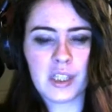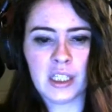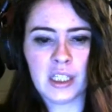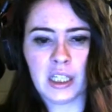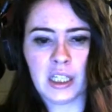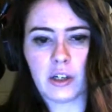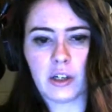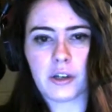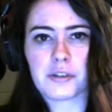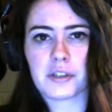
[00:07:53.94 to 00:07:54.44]

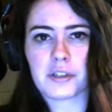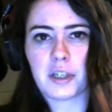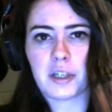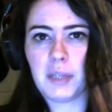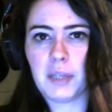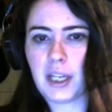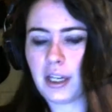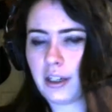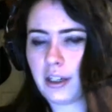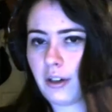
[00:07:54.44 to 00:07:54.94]
and it also can
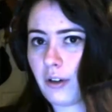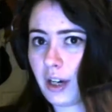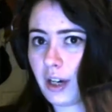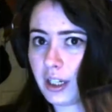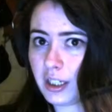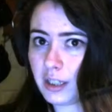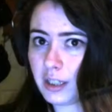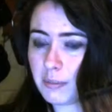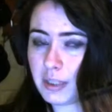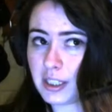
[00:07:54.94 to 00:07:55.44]
be kind of
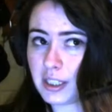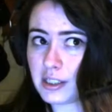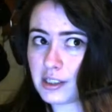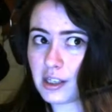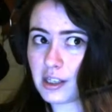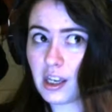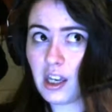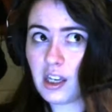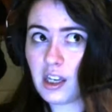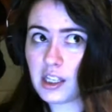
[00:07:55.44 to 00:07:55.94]
grindy
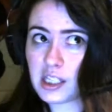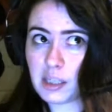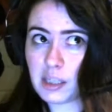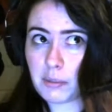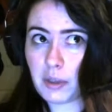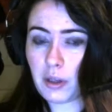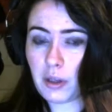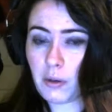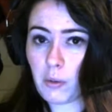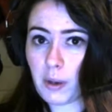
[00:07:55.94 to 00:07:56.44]
because
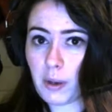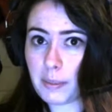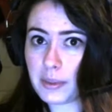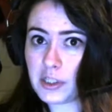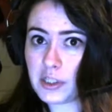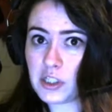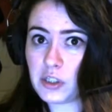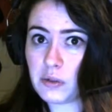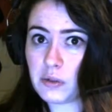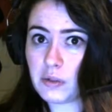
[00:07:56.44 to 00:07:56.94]
some of the
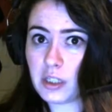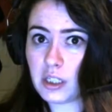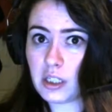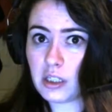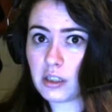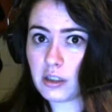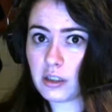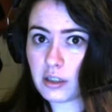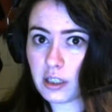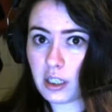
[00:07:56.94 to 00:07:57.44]
weapons you
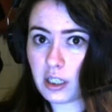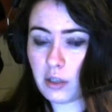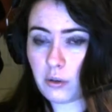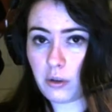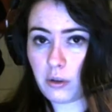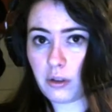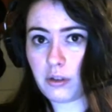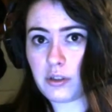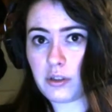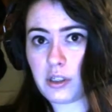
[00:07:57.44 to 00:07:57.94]
need in
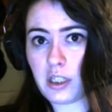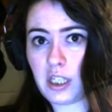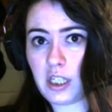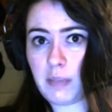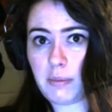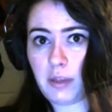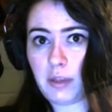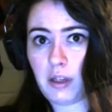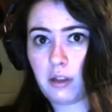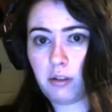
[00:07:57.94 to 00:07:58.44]
order to
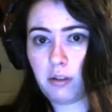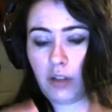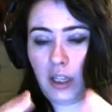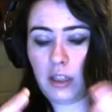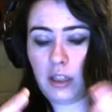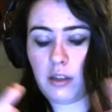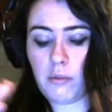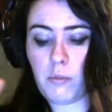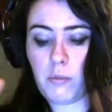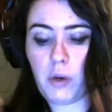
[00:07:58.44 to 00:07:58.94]
keep it,
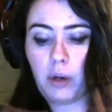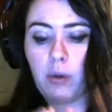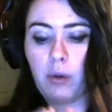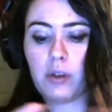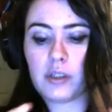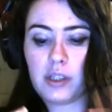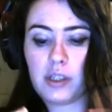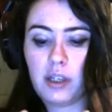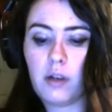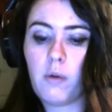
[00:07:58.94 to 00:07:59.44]
like the
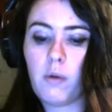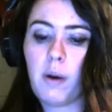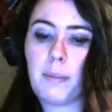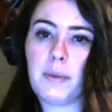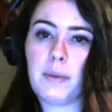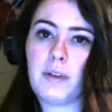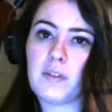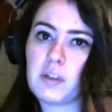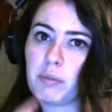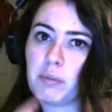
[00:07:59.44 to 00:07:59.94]
one single
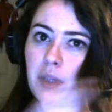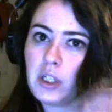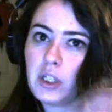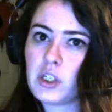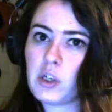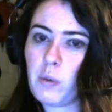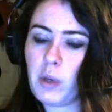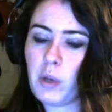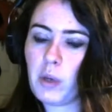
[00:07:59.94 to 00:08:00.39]
weapon you have to merge it